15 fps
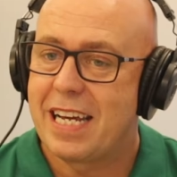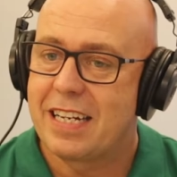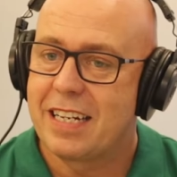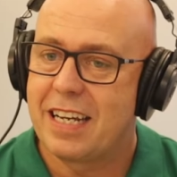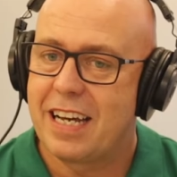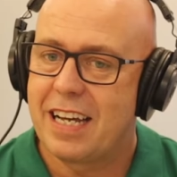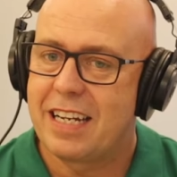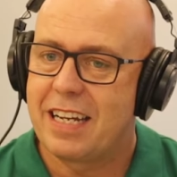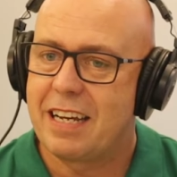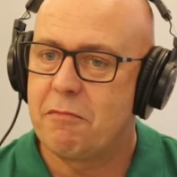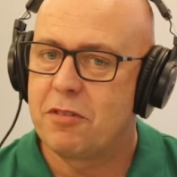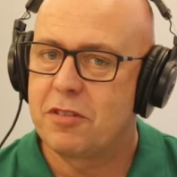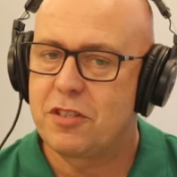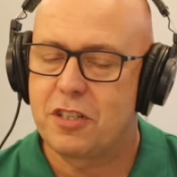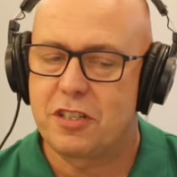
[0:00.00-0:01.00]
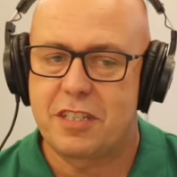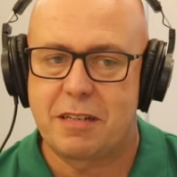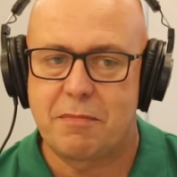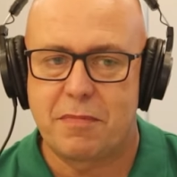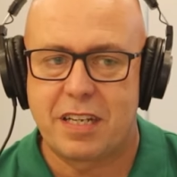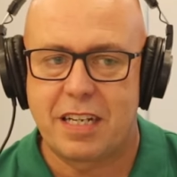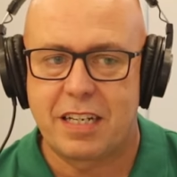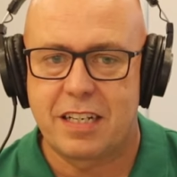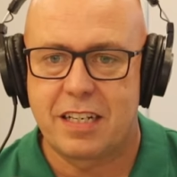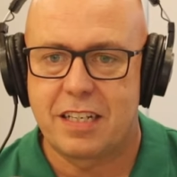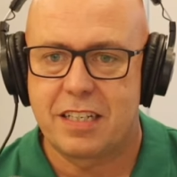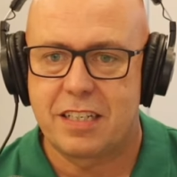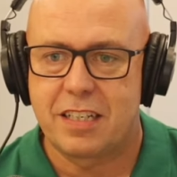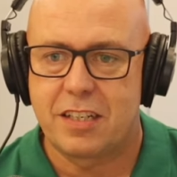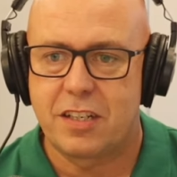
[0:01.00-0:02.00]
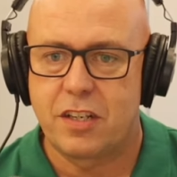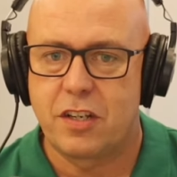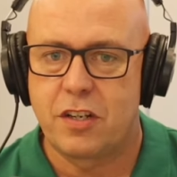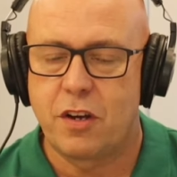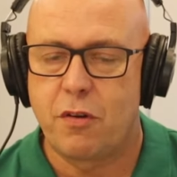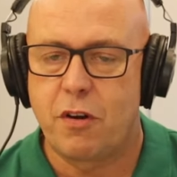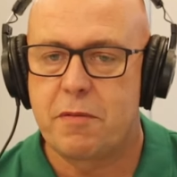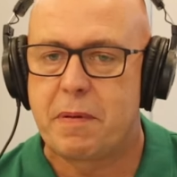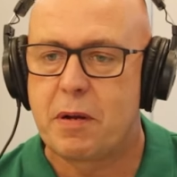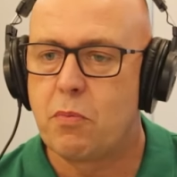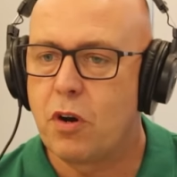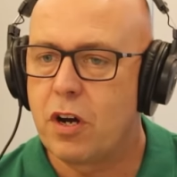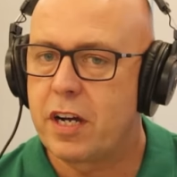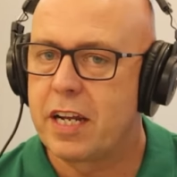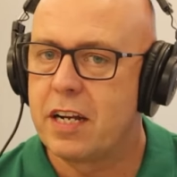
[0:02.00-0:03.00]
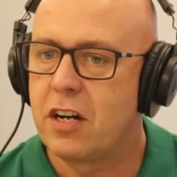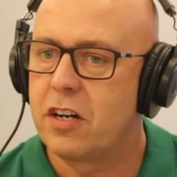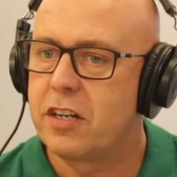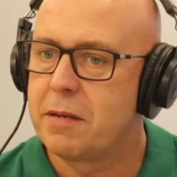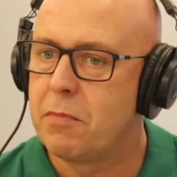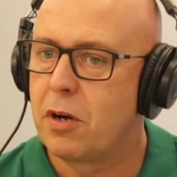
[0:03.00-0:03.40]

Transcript: And it, and it was just something that, you know, I'd been working hard in